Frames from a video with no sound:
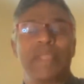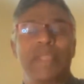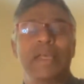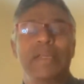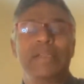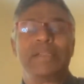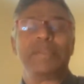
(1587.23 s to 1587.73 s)

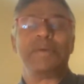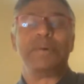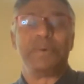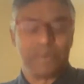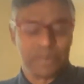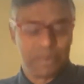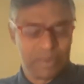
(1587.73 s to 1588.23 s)
Yeah,
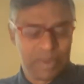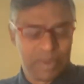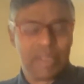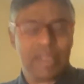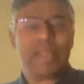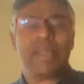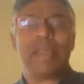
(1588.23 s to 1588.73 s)
so
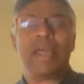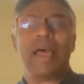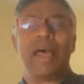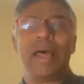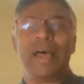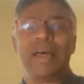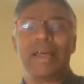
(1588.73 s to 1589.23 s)

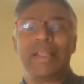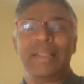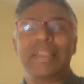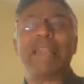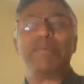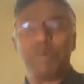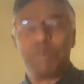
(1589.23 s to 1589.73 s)

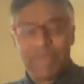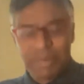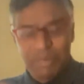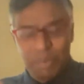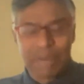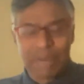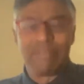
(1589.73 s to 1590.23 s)
that would be
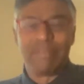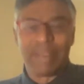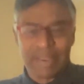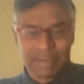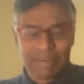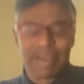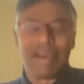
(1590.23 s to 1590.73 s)
one
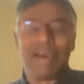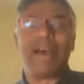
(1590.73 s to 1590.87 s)
very,